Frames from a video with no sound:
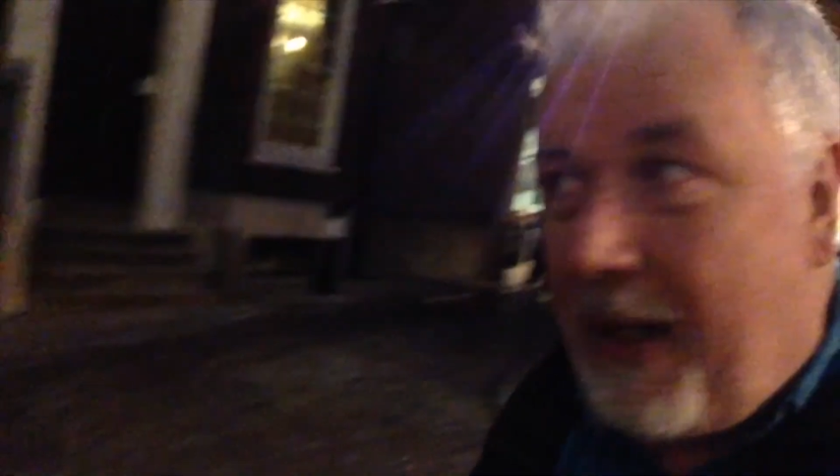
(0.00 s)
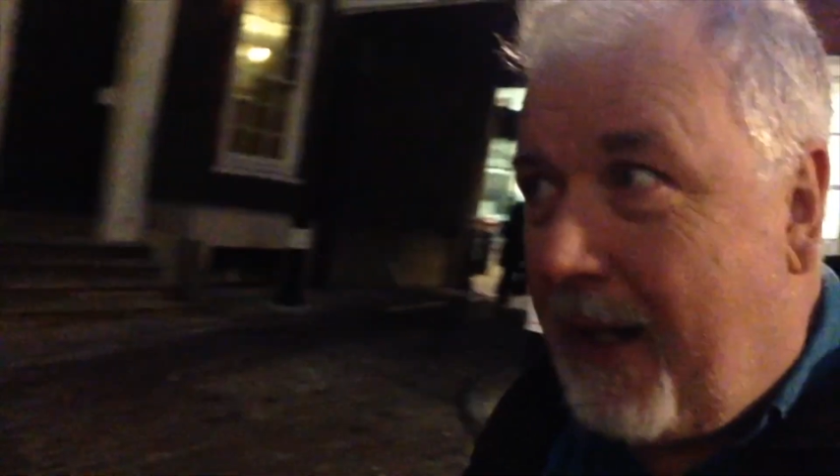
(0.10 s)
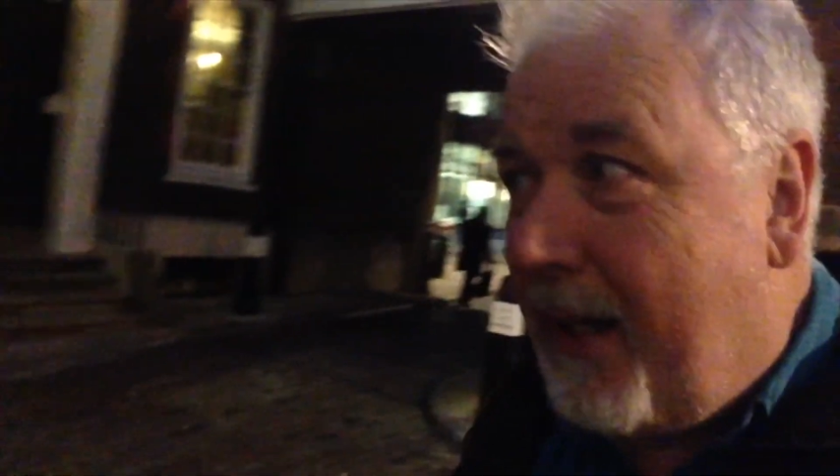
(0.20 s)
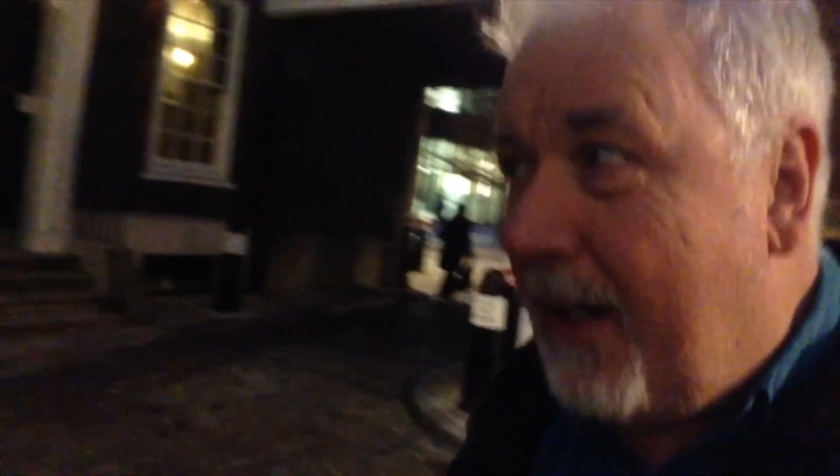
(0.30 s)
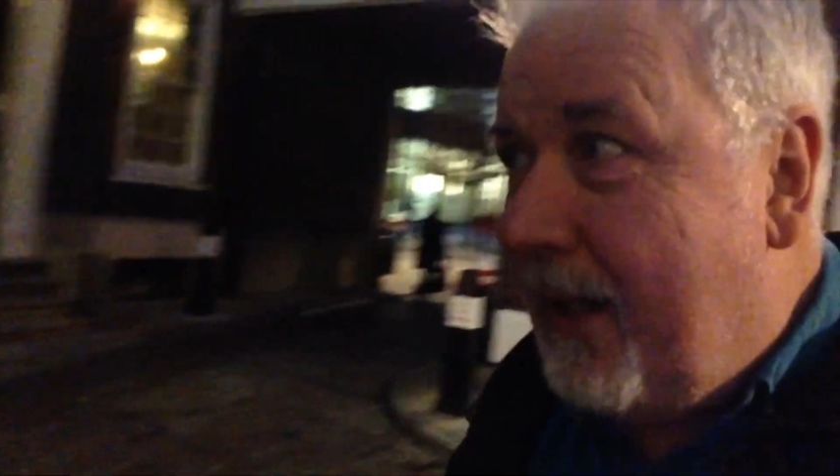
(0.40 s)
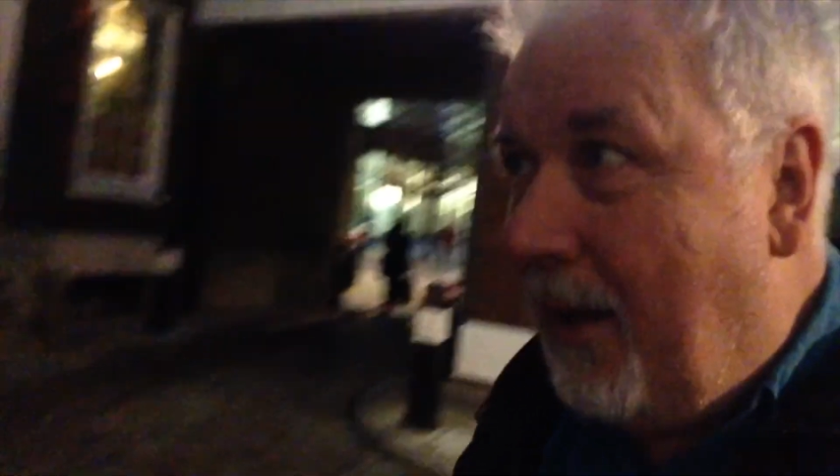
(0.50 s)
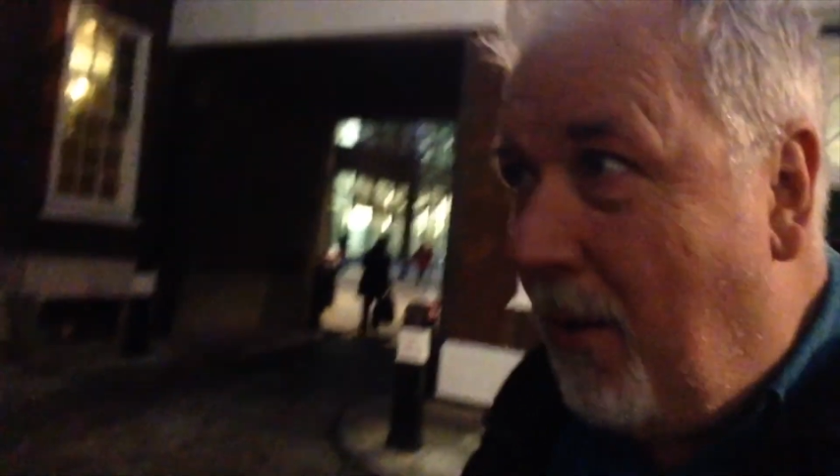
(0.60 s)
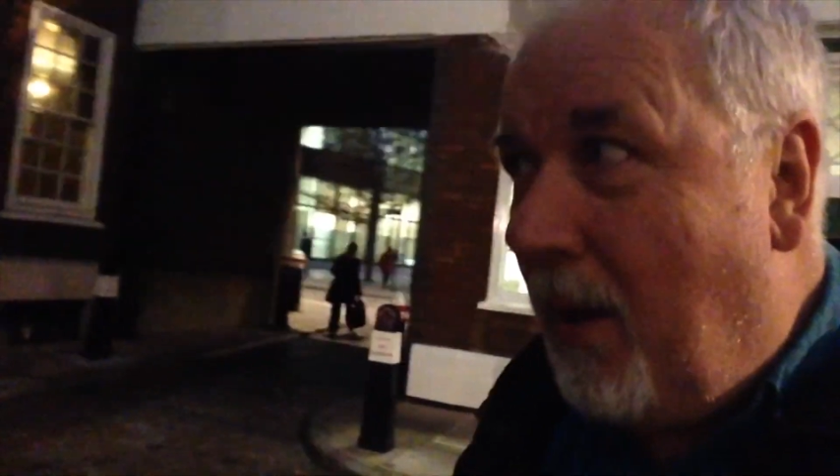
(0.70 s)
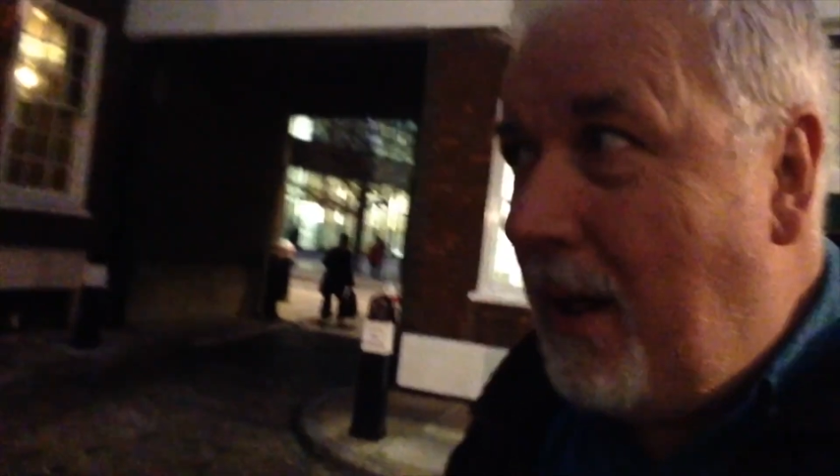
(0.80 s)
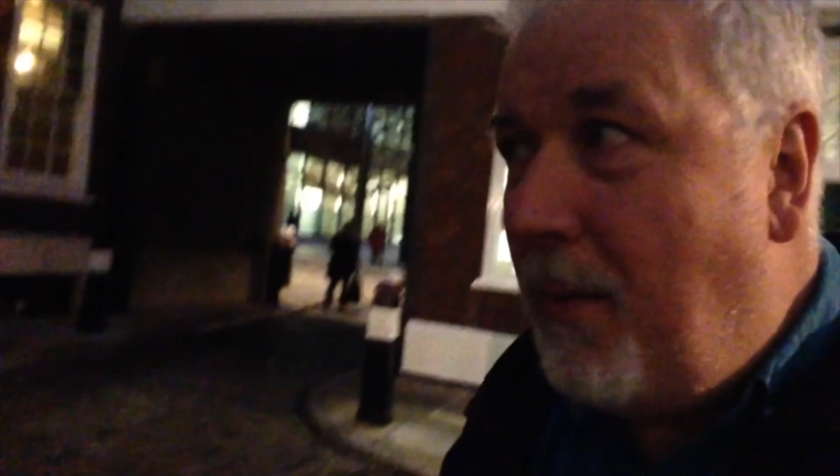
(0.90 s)

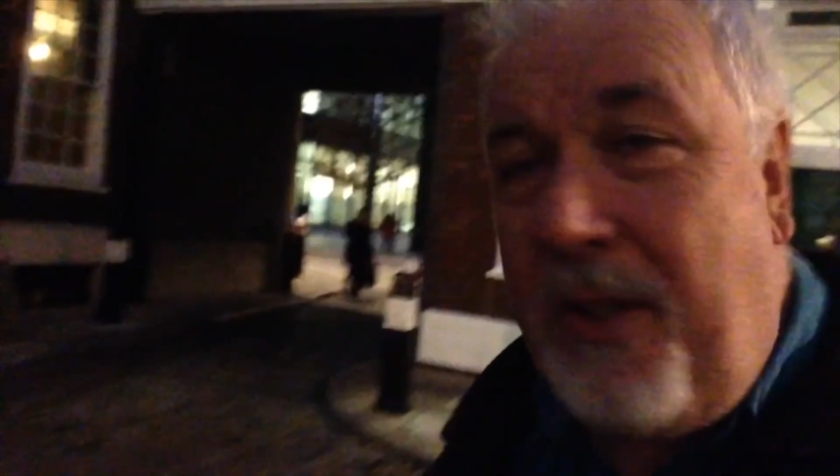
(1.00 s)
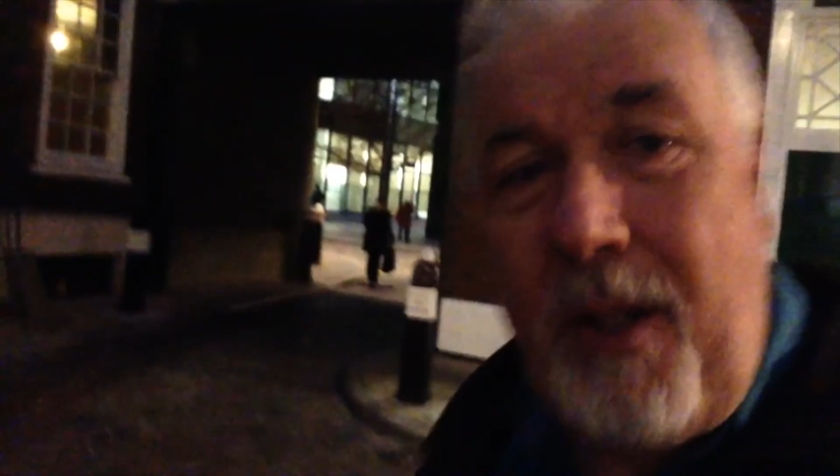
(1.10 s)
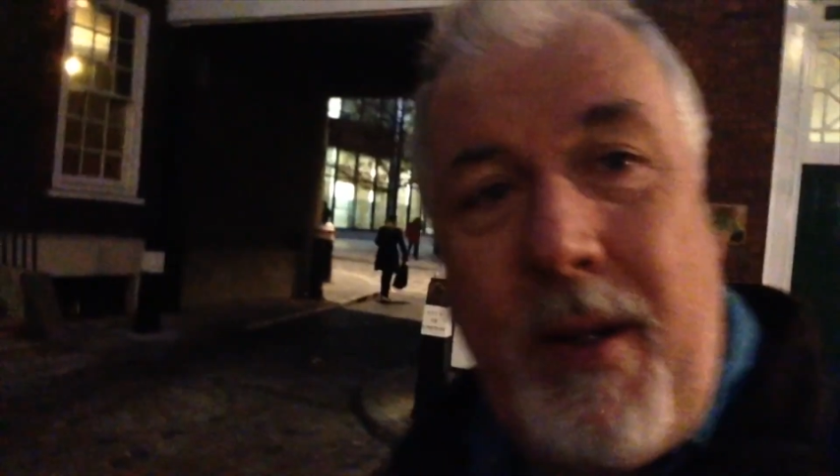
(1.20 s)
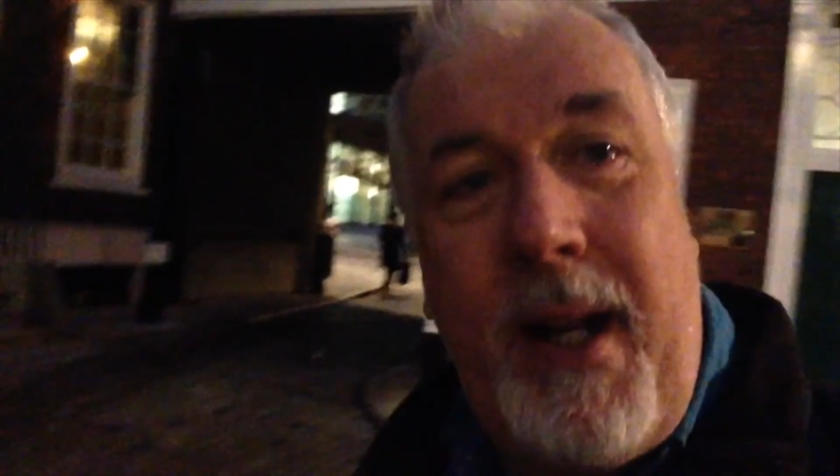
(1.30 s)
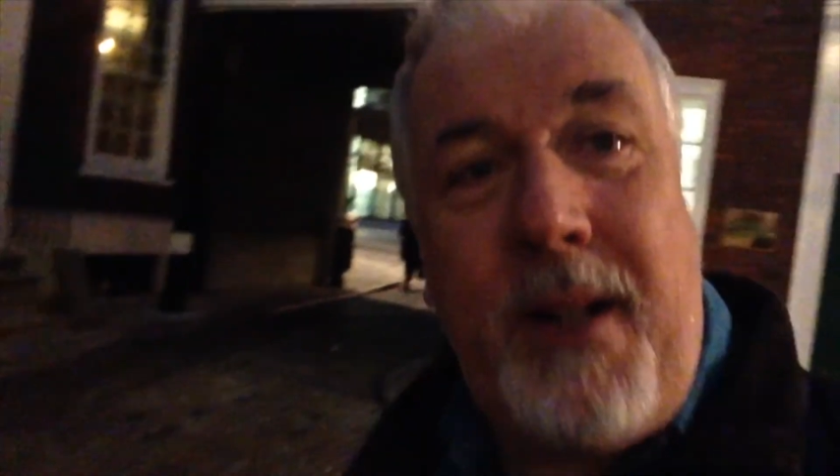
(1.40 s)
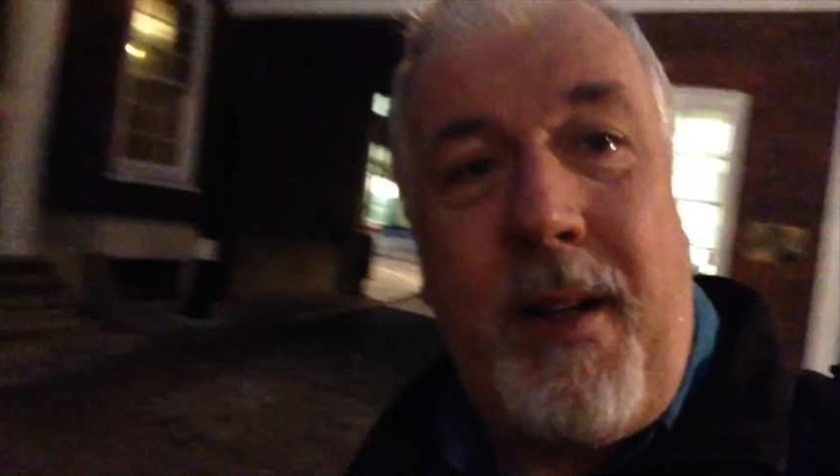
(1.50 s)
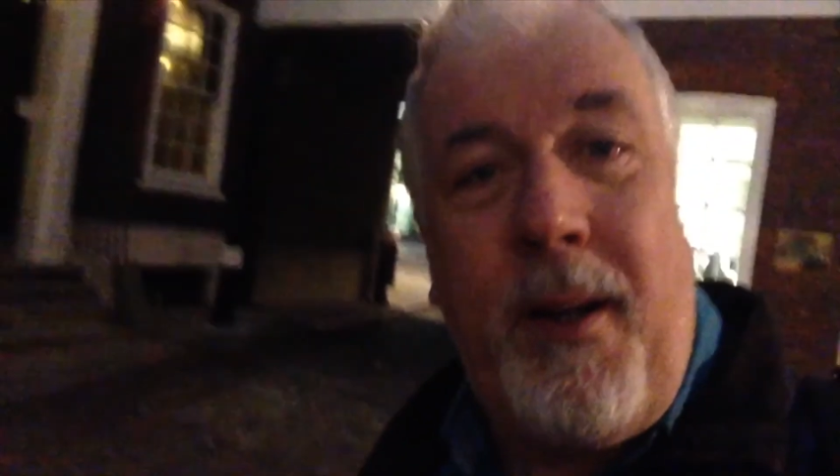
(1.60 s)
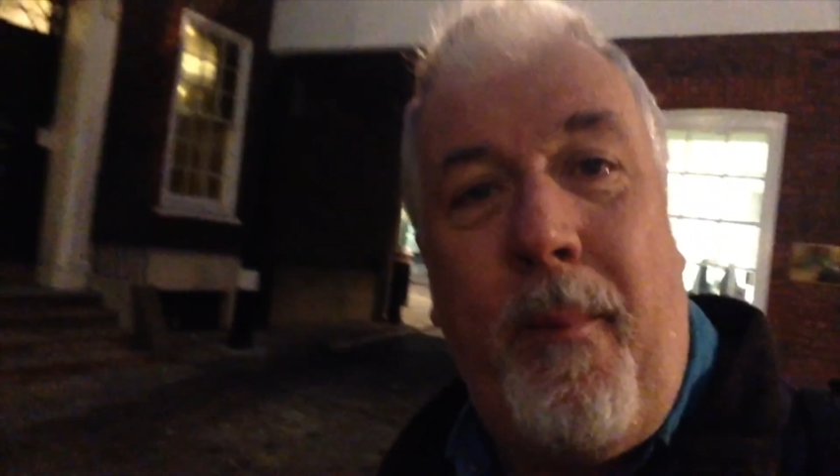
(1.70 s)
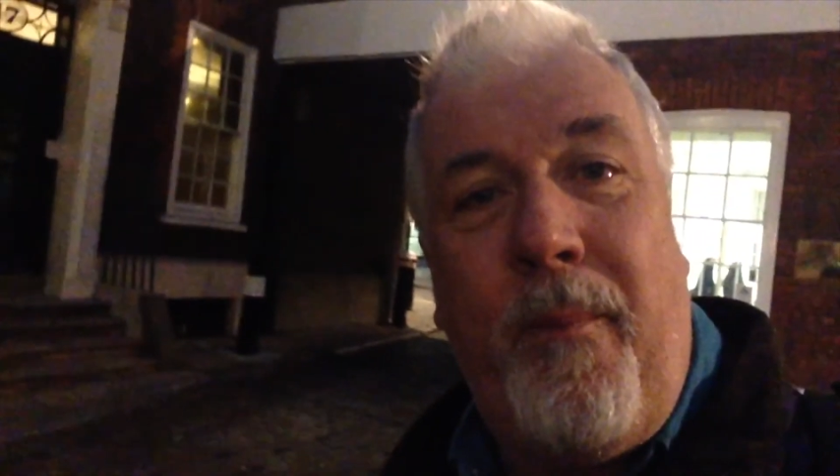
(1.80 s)
While he was doing it,